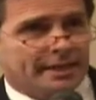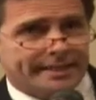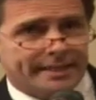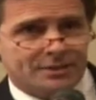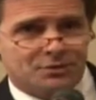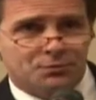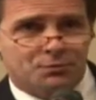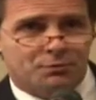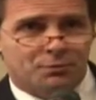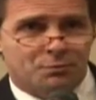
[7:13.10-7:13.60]
I
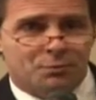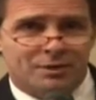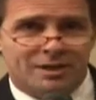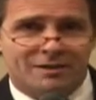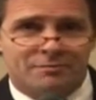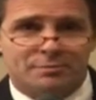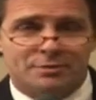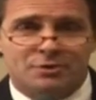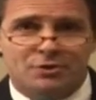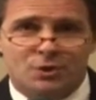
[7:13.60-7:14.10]
guess from
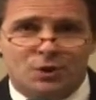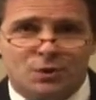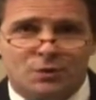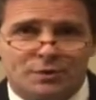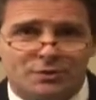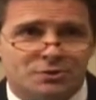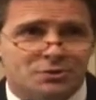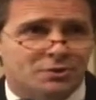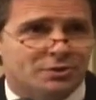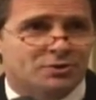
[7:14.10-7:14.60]
what I've been
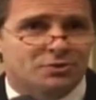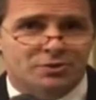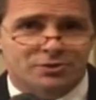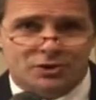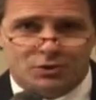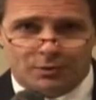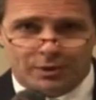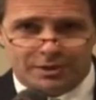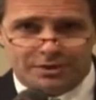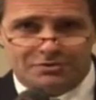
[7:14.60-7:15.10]
told, this is the
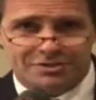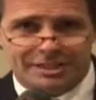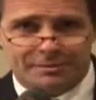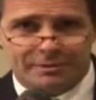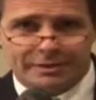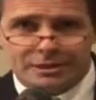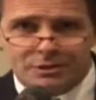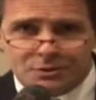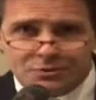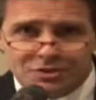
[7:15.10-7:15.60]
Cinderella
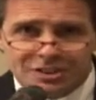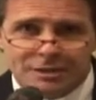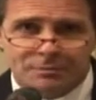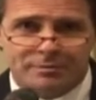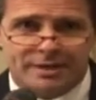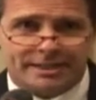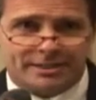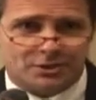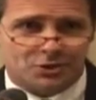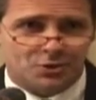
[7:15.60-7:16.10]
team, the little
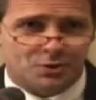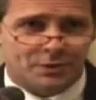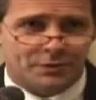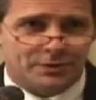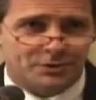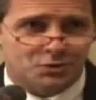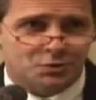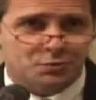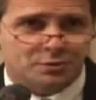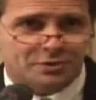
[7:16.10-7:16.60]
team that
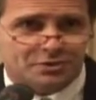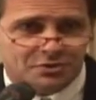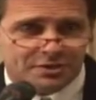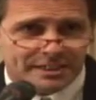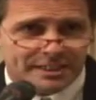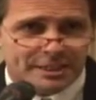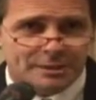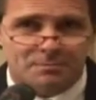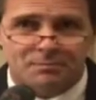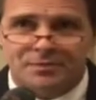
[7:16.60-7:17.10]
could. This is the
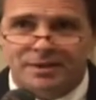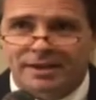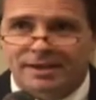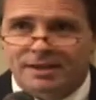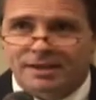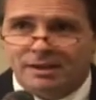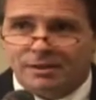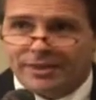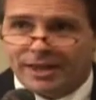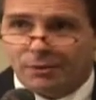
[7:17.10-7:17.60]
team
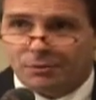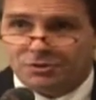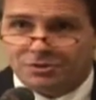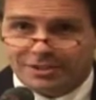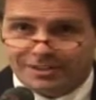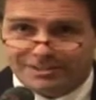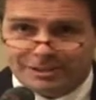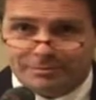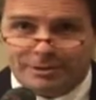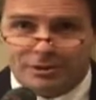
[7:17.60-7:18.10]
that was
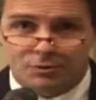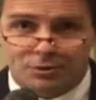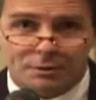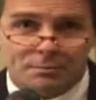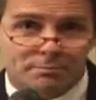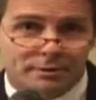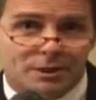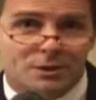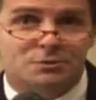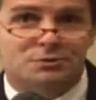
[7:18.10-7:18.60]
said to be
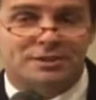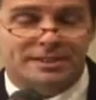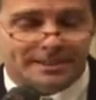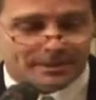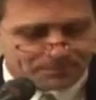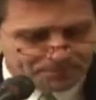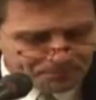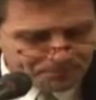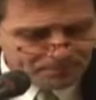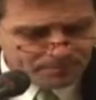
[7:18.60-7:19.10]

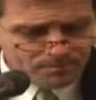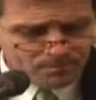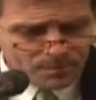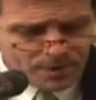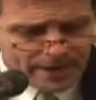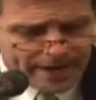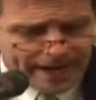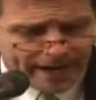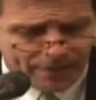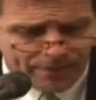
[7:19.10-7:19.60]
rebuilding,
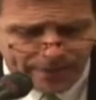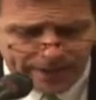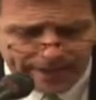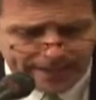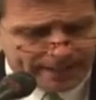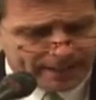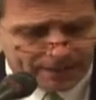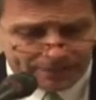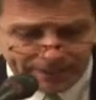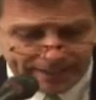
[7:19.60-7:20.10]
and
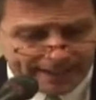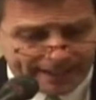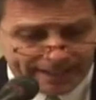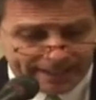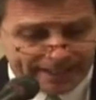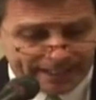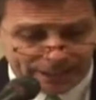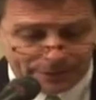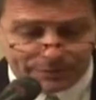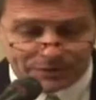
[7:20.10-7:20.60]
they had
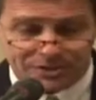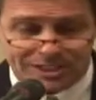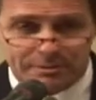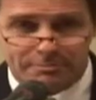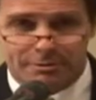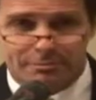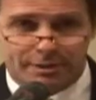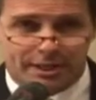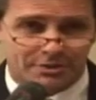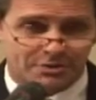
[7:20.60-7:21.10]
a heck of a
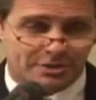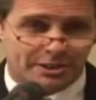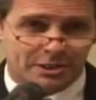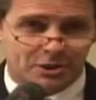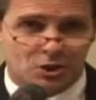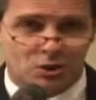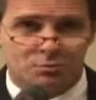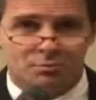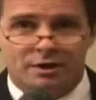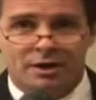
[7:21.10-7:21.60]
team. The Boston
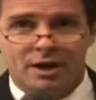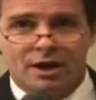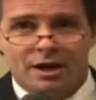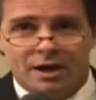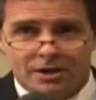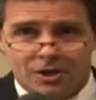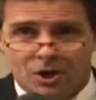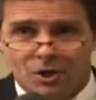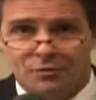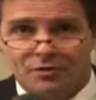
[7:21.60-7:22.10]
Globe
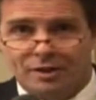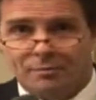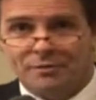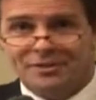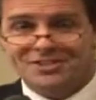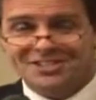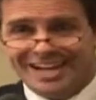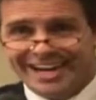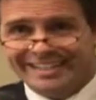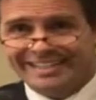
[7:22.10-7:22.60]
called them
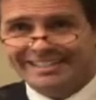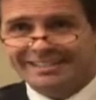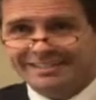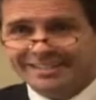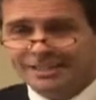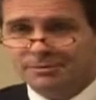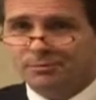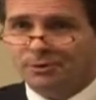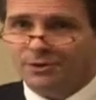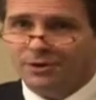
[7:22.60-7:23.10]
the tiny
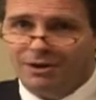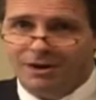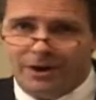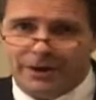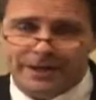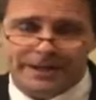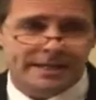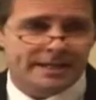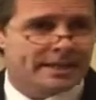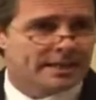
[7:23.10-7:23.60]
team with
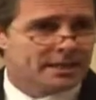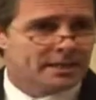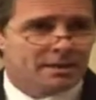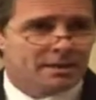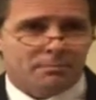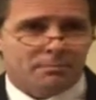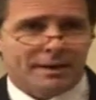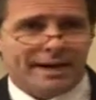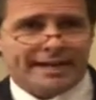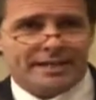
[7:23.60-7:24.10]
heart.
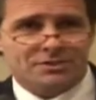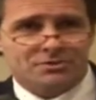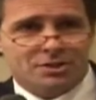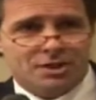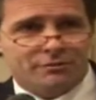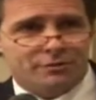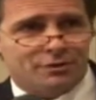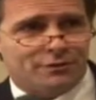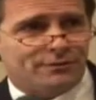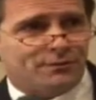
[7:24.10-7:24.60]
Back in
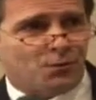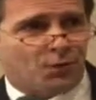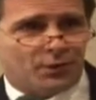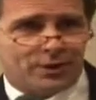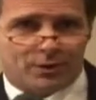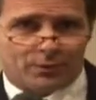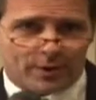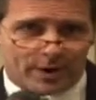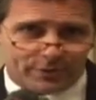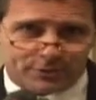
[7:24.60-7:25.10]

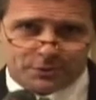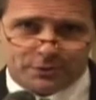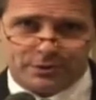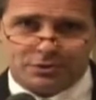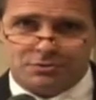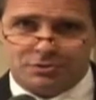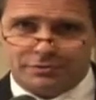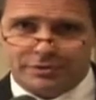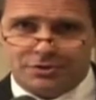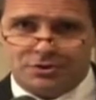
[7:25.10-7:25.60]
'74, they ran through
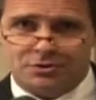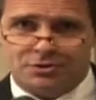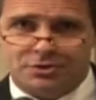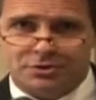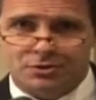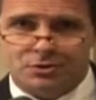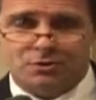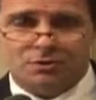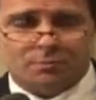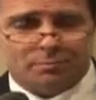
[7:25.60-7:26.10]
the Division
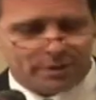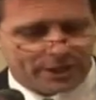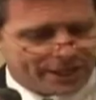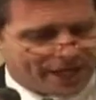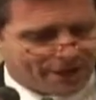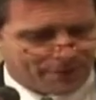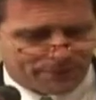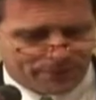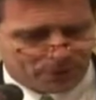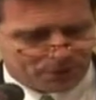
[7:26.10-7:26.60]
II
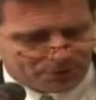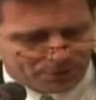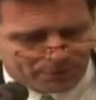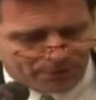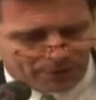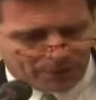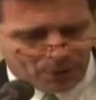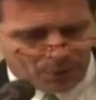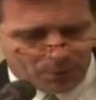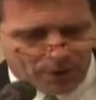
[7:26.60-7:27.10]
playoff field, did
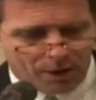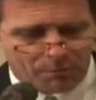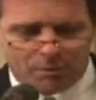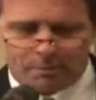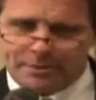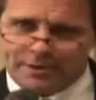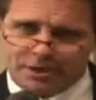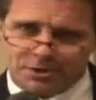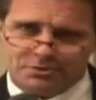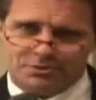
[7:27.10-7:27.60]
very well,
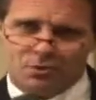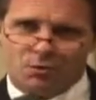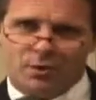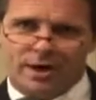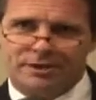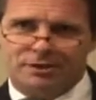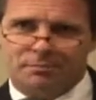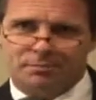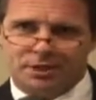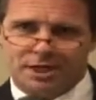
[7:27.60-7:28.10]
but because of
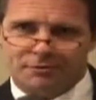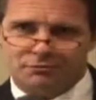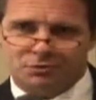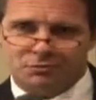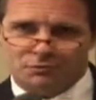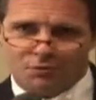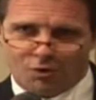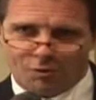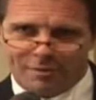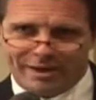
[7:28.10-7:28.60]
the way the playoffs
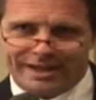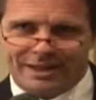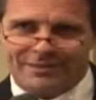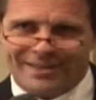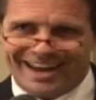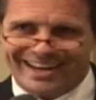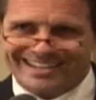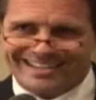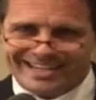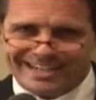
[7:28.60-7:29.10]
were
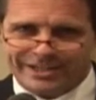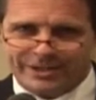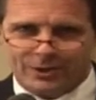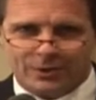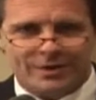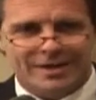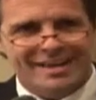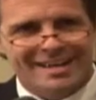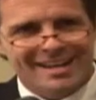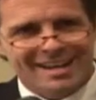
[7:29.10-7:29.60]
formatted that
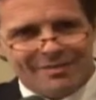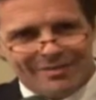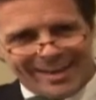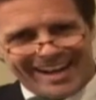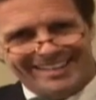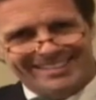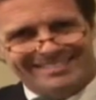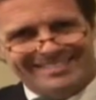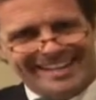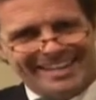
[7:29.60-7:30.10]
year,
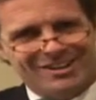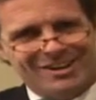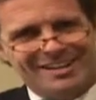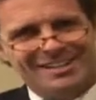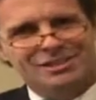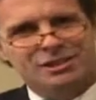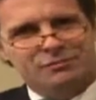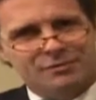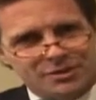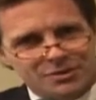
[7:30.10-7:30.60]
they had to take
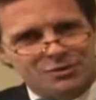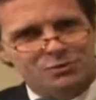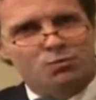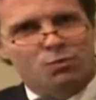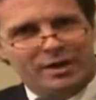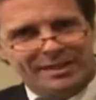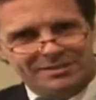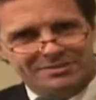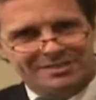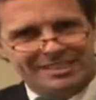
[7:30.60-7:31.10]
on a
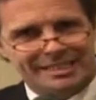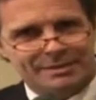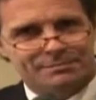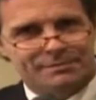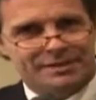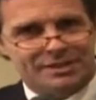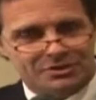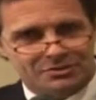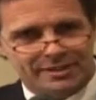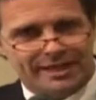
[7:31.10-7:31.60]
Division I
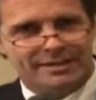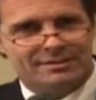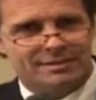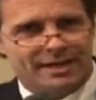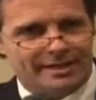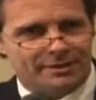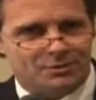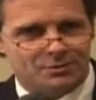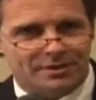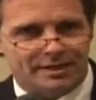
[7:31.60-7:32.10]
team in the state
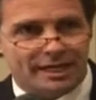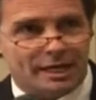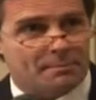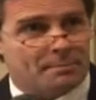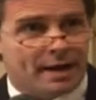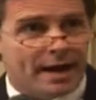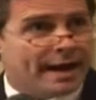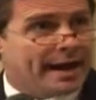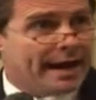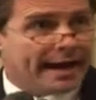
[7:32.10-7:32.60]
title
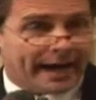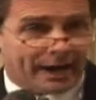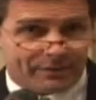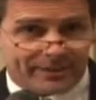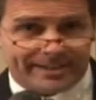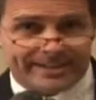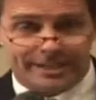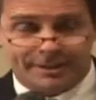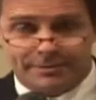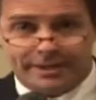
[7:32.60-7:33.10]
game,
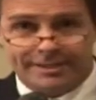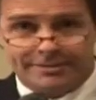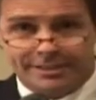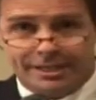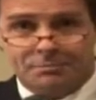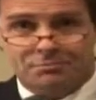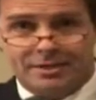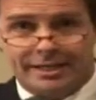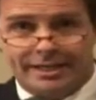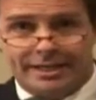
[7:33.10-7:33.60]
and then
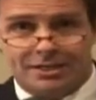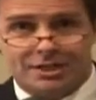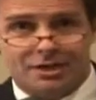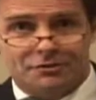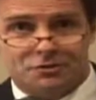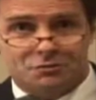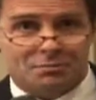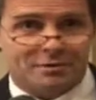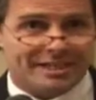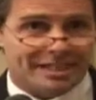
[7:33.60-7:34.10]
ended up taking
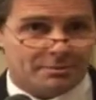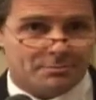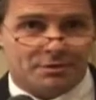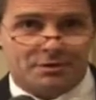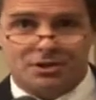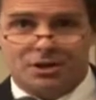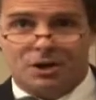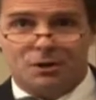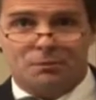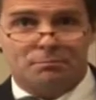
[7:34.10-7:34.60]
on this
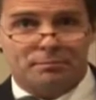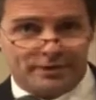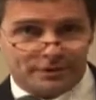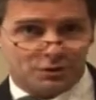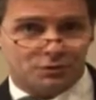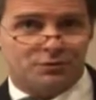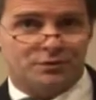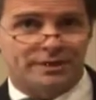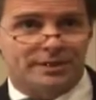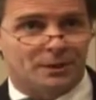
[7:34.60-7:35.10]
behemoth called
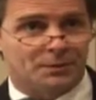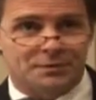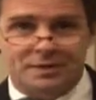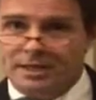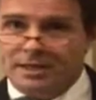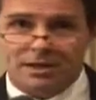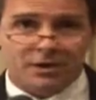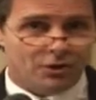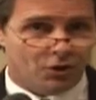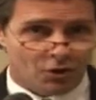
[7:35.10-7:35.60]
Pittsfield.
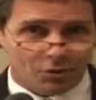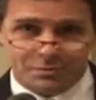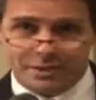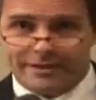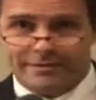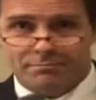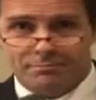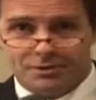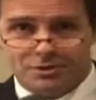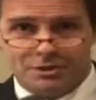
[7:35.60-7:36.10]
No one
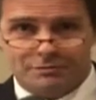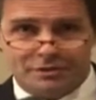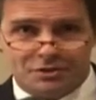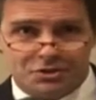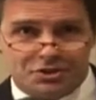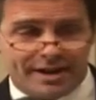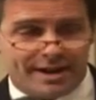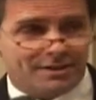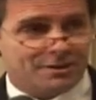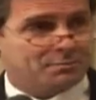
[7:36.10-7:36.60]
gave much of a
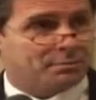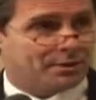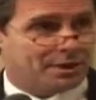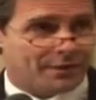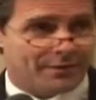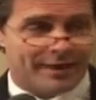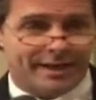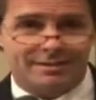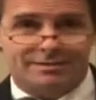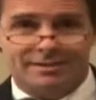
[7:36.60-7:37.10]
chance, but
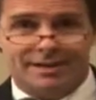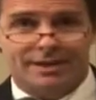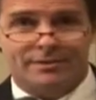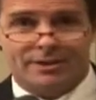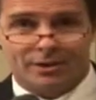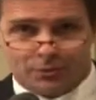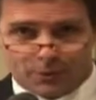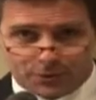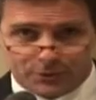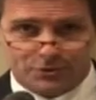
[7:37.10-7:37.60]
on that day,
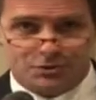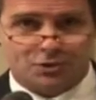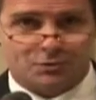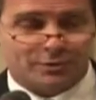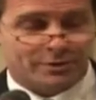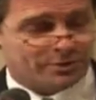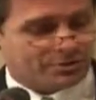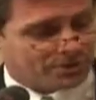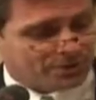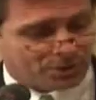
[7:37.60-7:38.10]
they were the
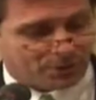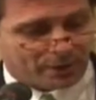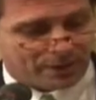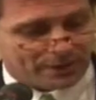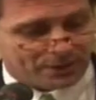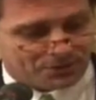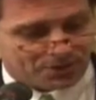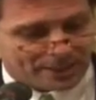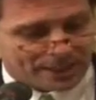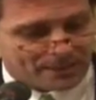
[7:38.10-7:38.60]

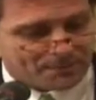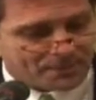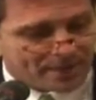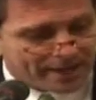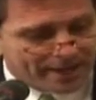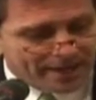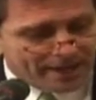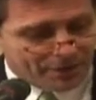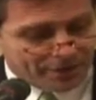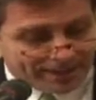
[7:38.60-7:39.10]
Cinderella team.
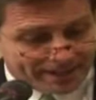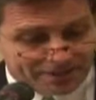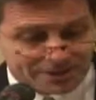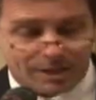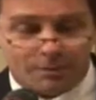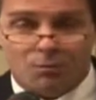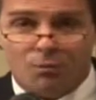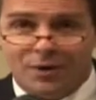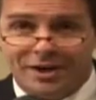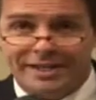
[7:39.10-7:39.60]
They
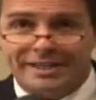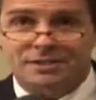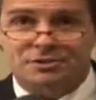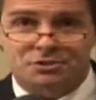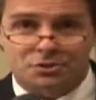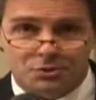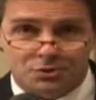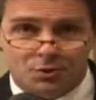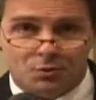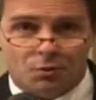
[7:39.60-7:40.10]
ended up winning
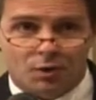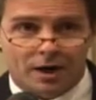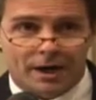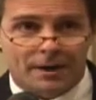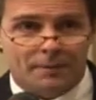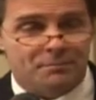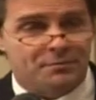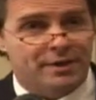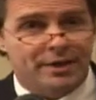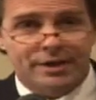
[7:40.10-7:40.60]

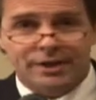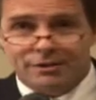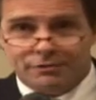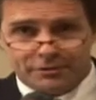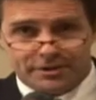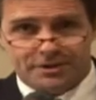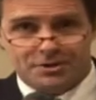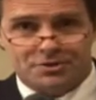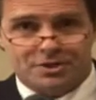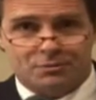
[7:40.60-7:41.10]
2-1,
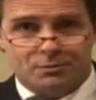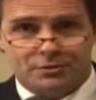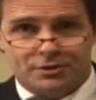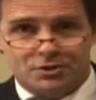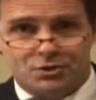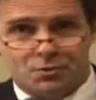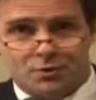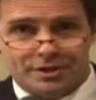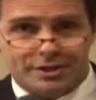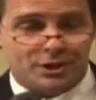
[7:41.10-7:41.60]
finishing
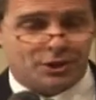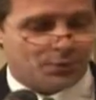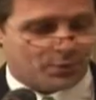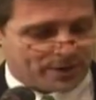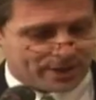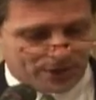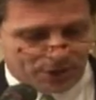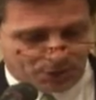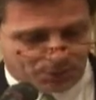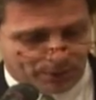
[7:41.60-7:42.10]
with a
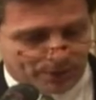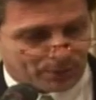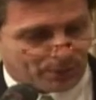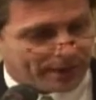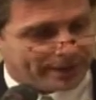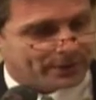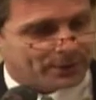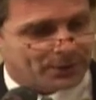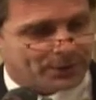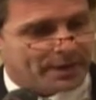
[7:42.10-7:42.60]
23-3
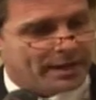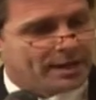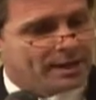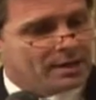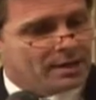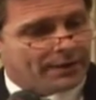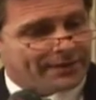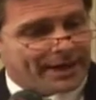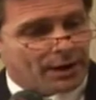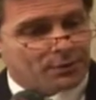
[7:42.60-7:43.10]
record,
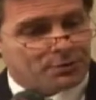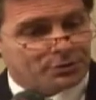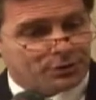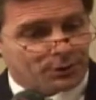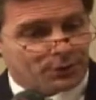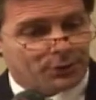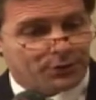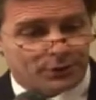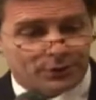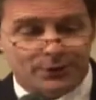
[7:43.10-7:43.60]
and that was
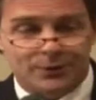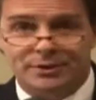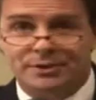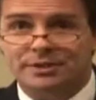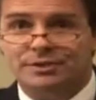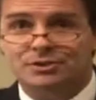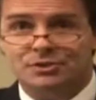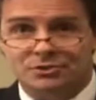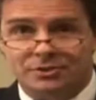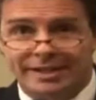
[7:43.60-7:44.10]
their
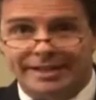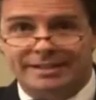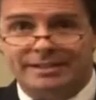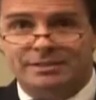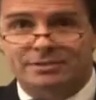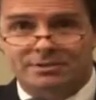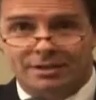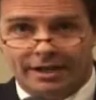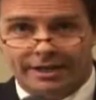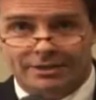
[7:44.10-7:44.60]
third
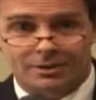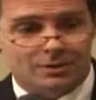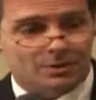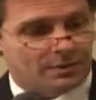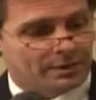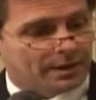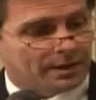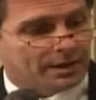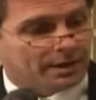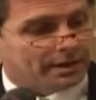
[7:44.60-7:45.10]
state
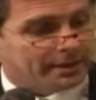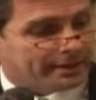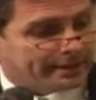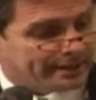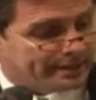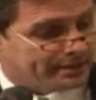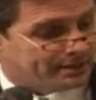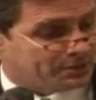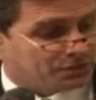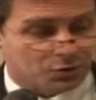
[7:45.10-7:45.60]
title
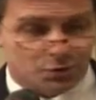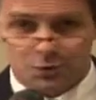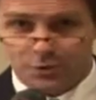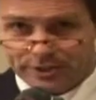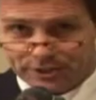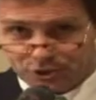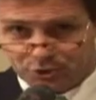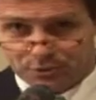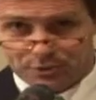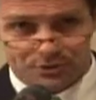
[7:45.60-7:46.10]
in the
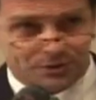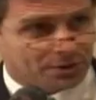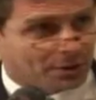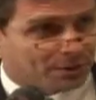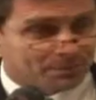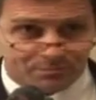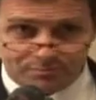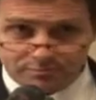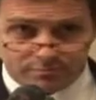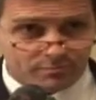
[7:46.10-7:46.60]
school history.
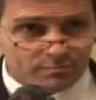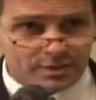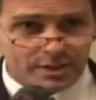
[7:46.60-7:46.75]
So